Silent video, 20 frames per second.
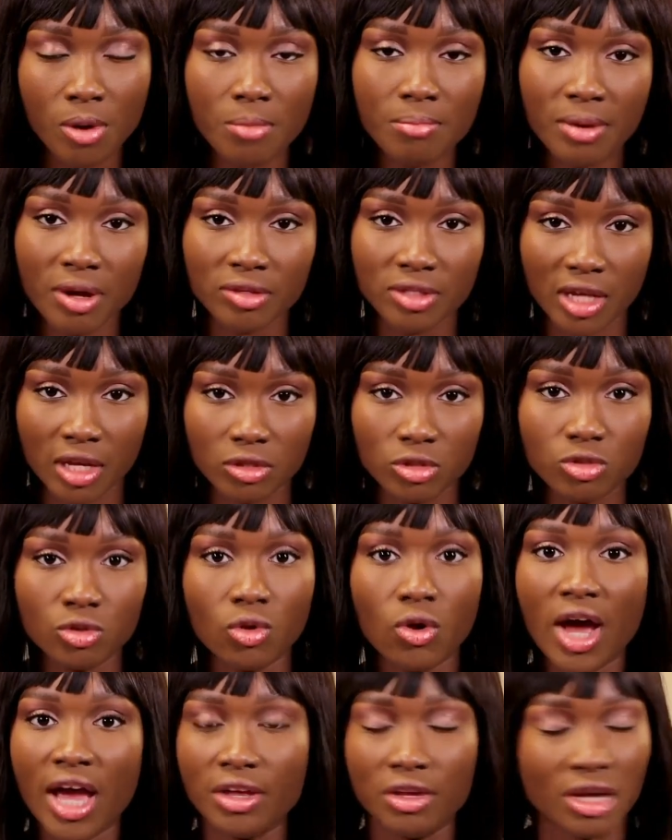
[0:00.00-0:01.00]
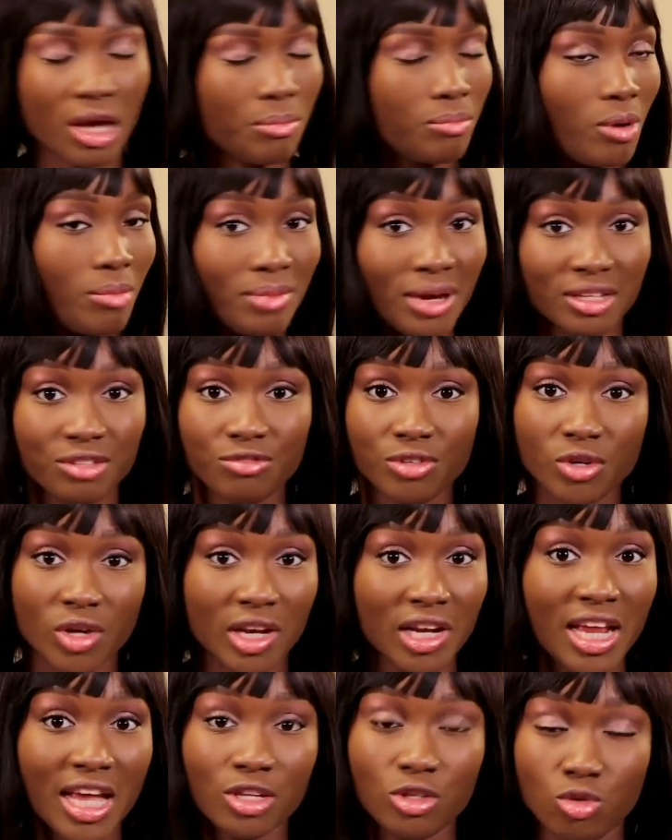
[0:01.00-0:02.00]
pump out and store, and you can pump as
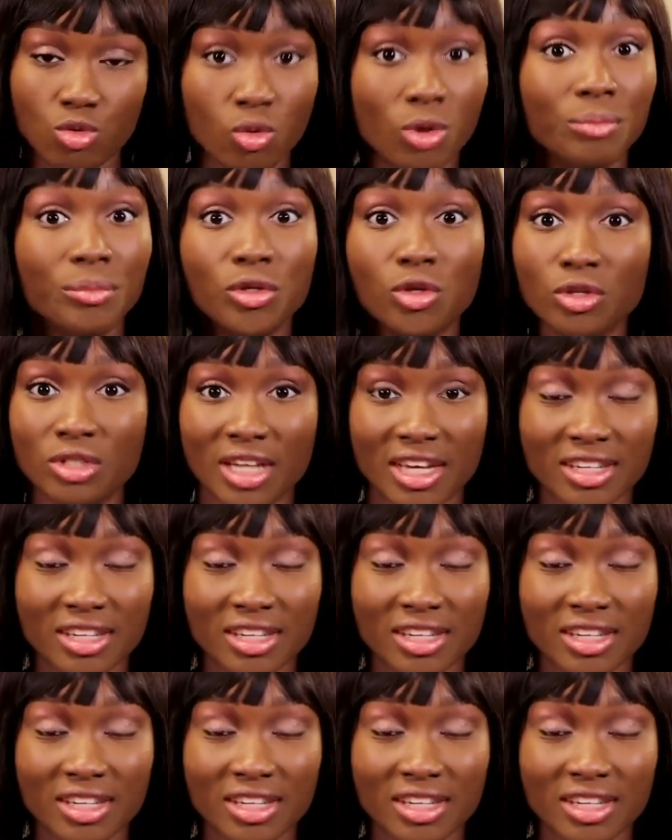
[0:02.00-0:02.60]
frequently as you want, because